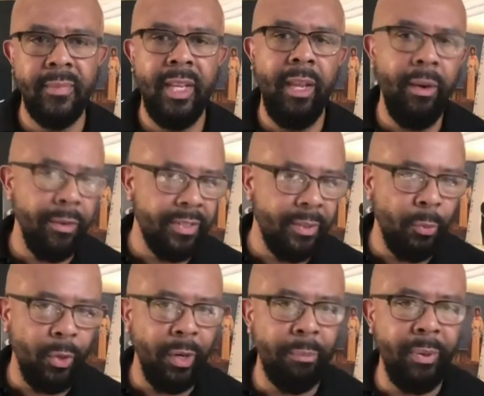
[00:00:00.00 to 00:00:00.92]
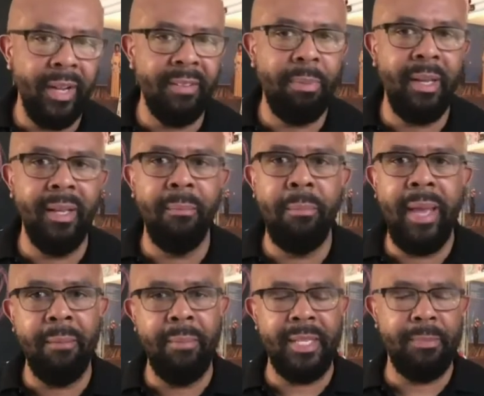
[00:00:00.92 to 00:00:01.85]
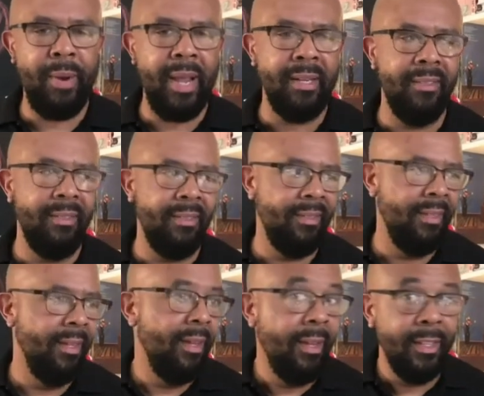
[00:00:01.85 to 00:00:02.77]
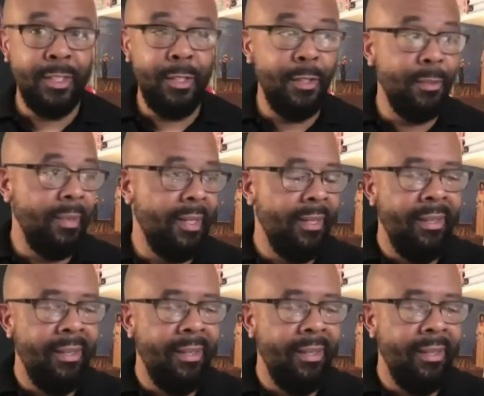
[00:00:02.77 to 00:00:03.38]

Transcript: Here are some WordPress plugin best practices. Excuse me.